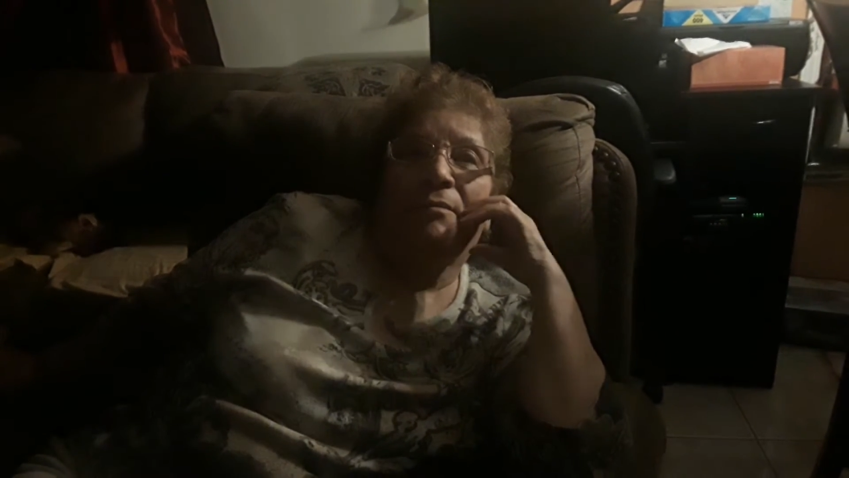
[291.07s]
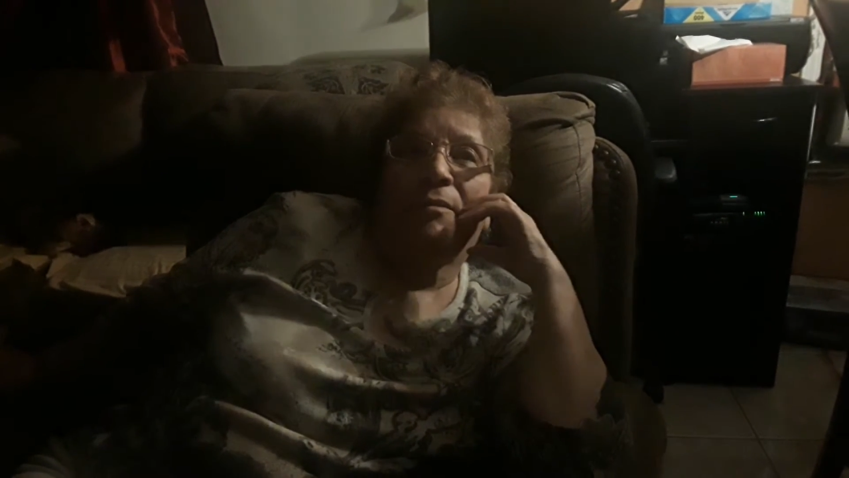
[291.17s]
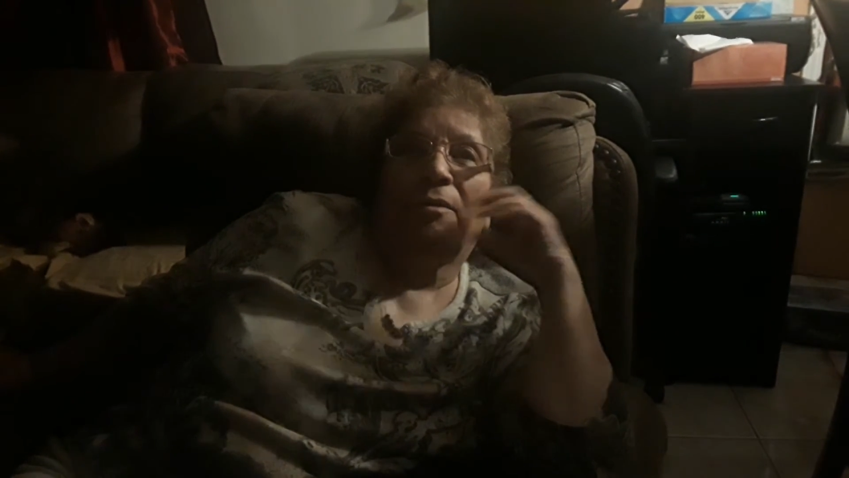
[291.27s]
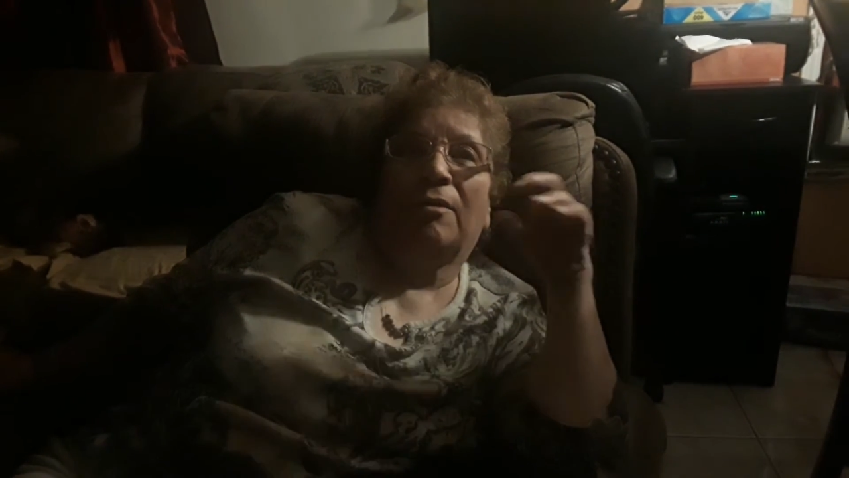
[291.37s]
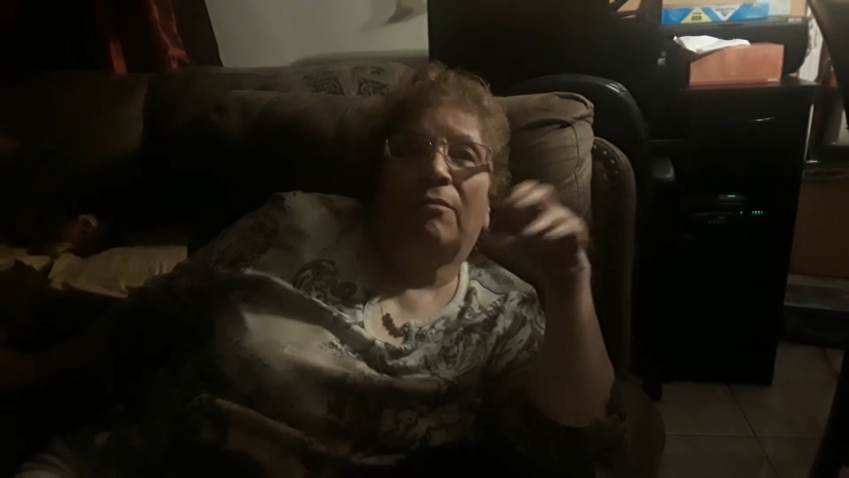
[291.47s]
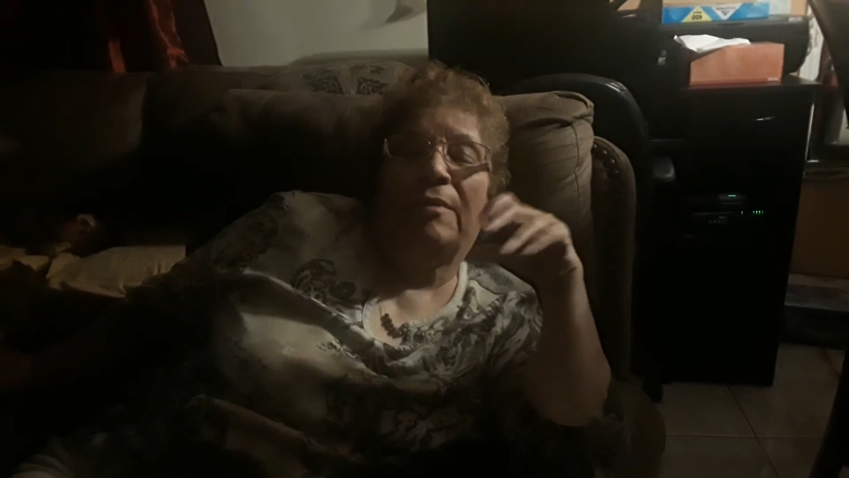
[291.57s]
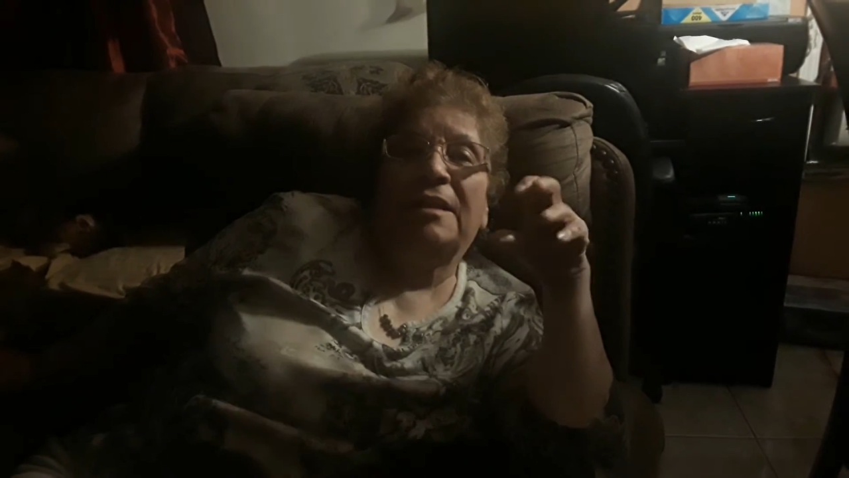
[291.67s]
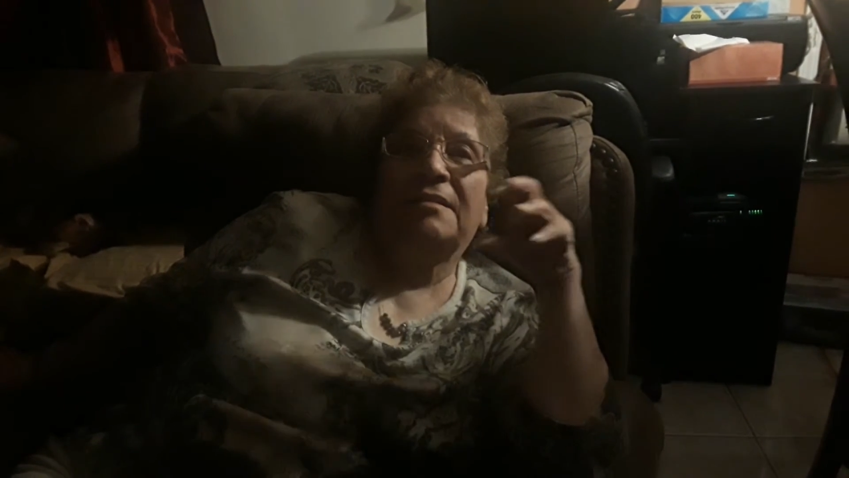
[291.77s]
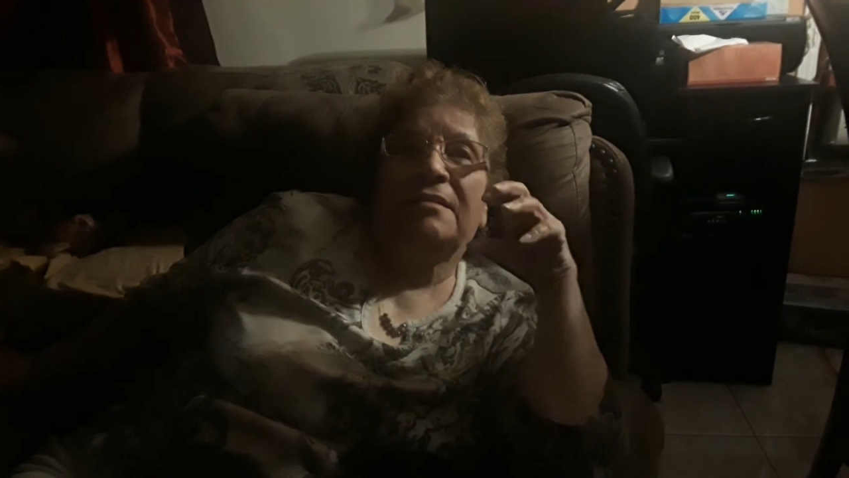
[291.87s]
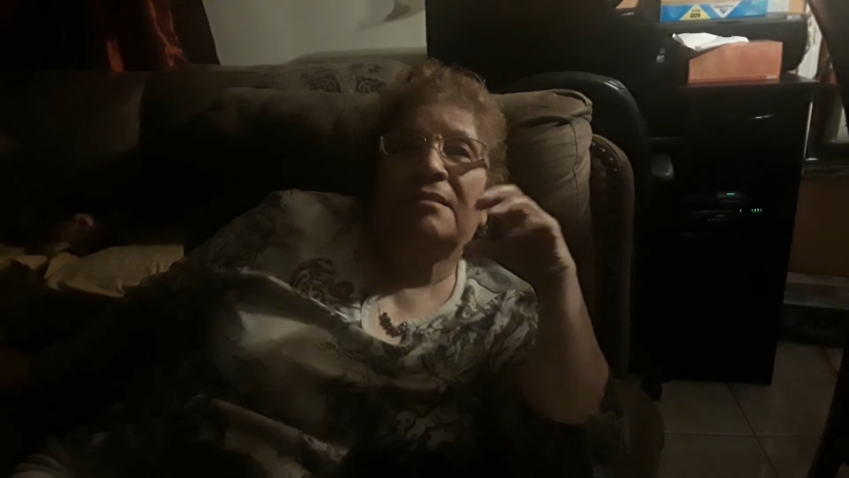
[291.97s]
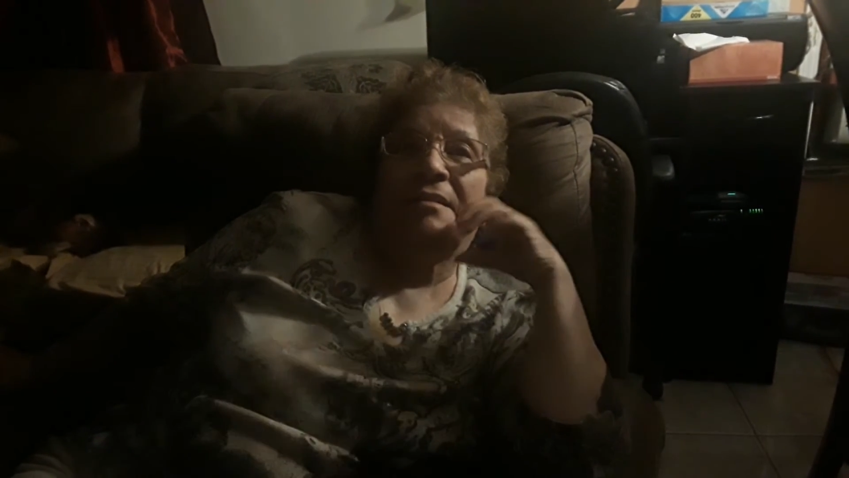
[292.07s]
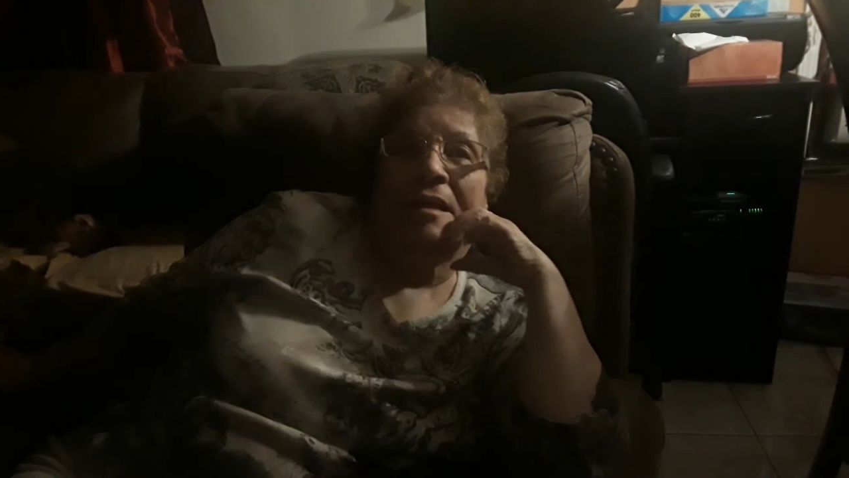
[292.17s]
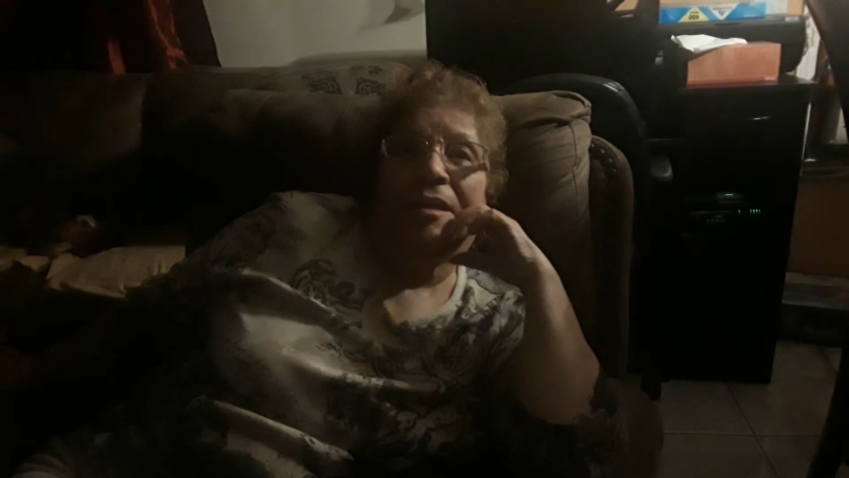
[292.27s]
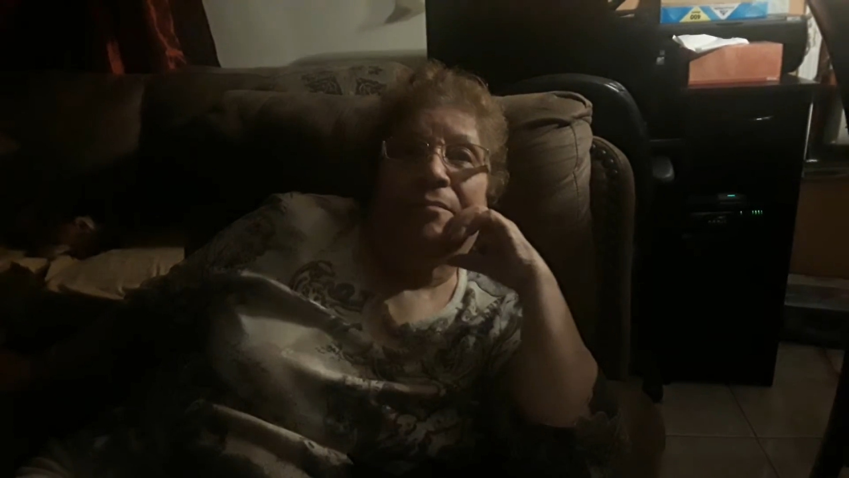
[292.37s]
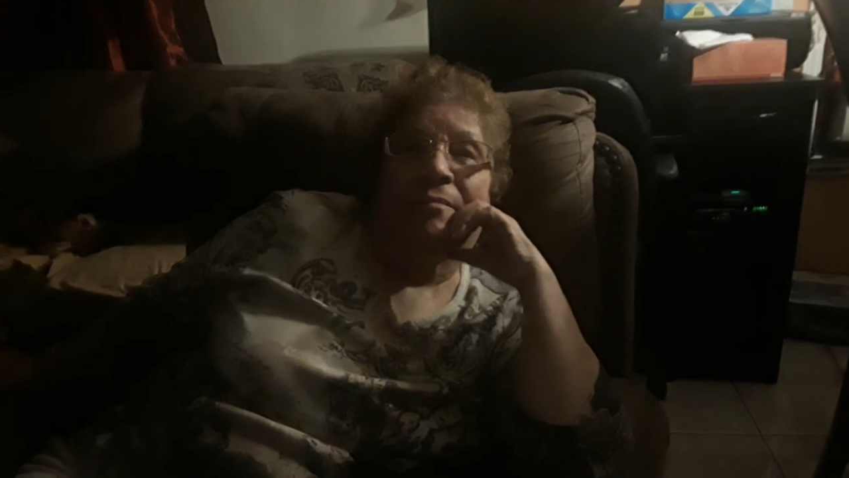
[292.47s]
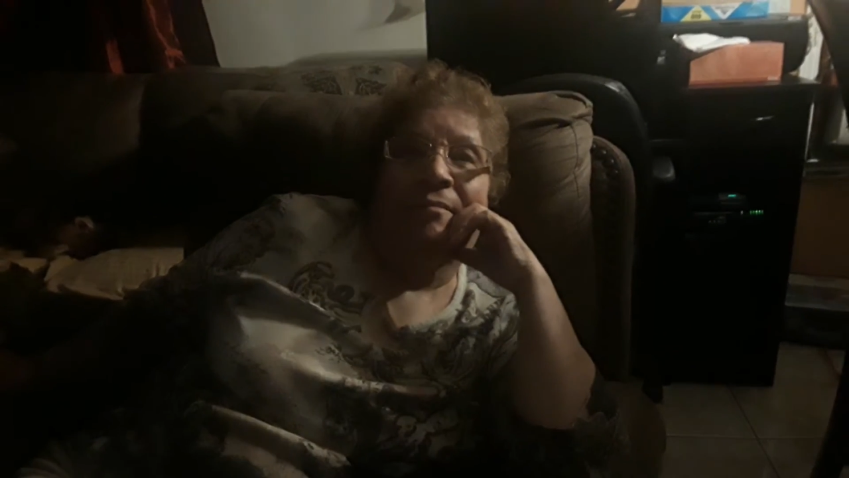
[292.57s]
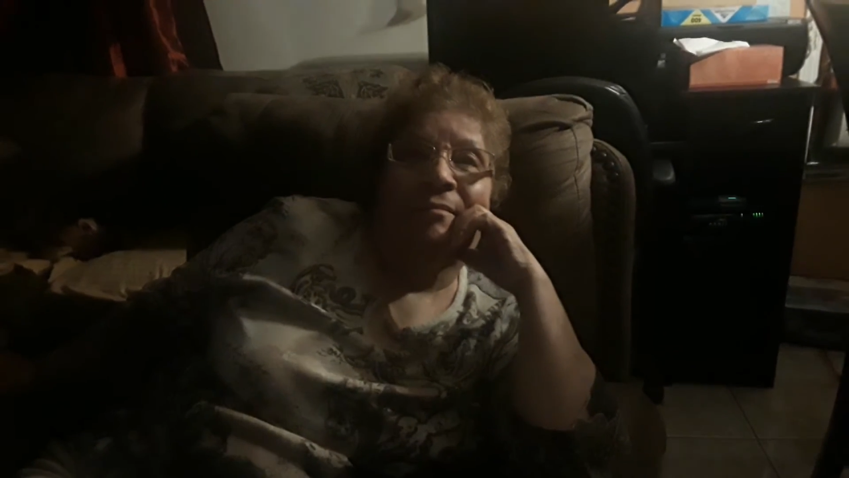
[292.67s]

were all raised the same.